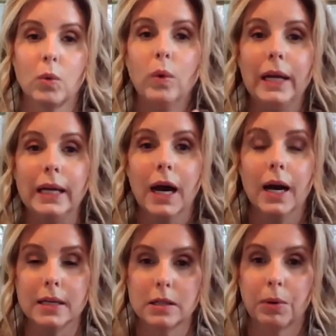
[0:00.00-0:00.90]
We,
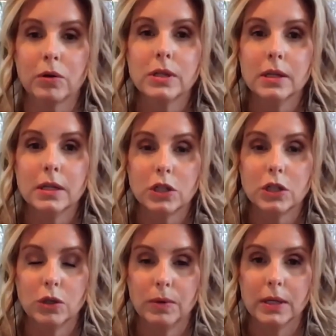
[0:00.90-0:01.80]
us, the person that's
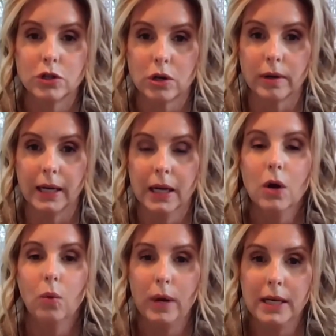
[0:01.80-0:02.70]
doing the journey,
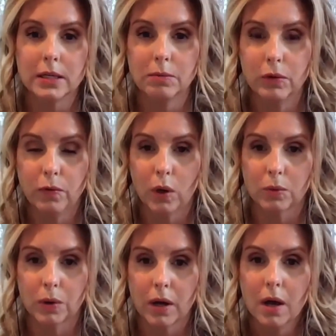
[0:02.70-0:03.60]
we get to move
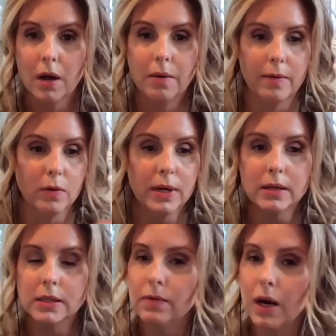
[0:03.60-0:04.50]
forward. Everyone
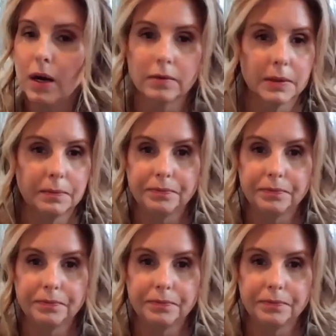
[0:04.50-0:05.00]
else involved,